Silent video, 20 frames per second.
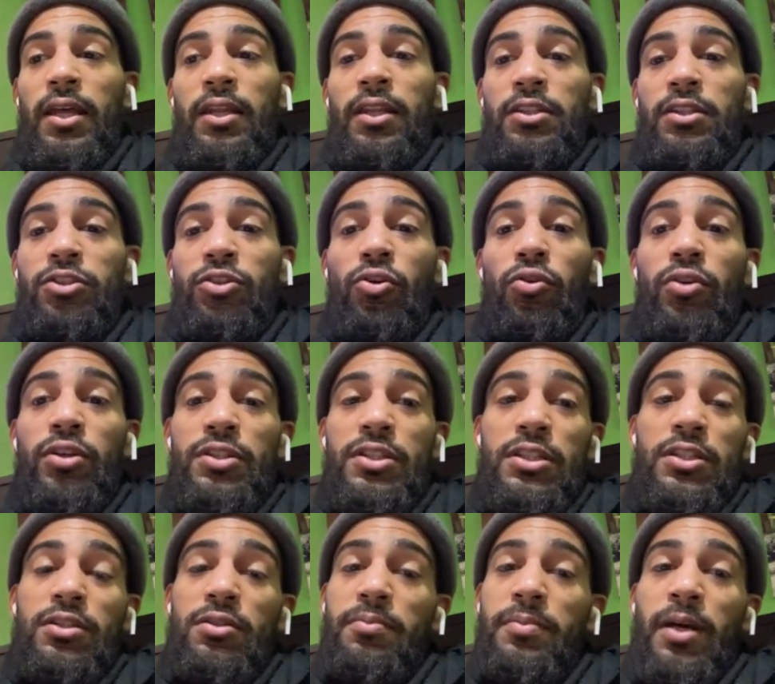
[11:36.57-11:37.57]
And the scoring
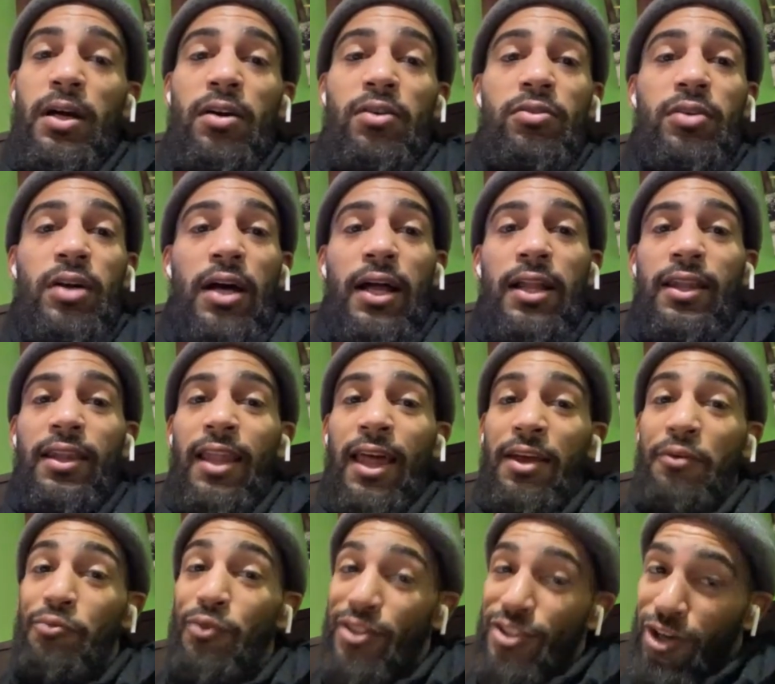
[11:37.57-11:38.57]
system now,
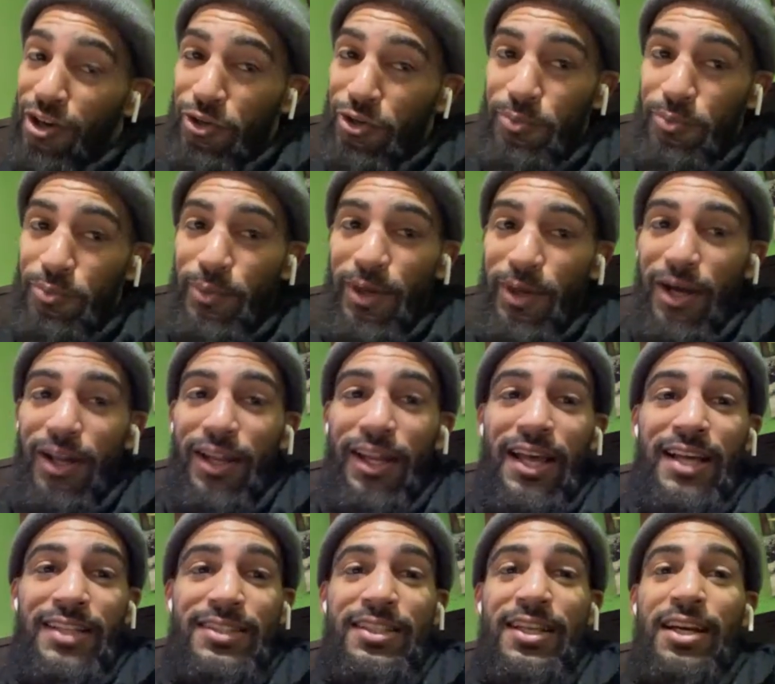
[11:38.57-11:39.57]
like we talked about
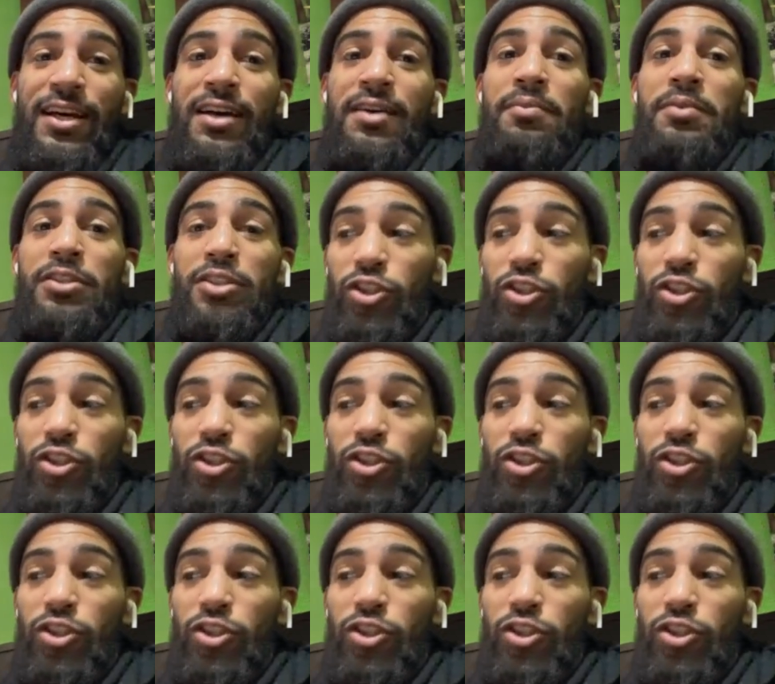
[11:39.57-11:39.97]
last time,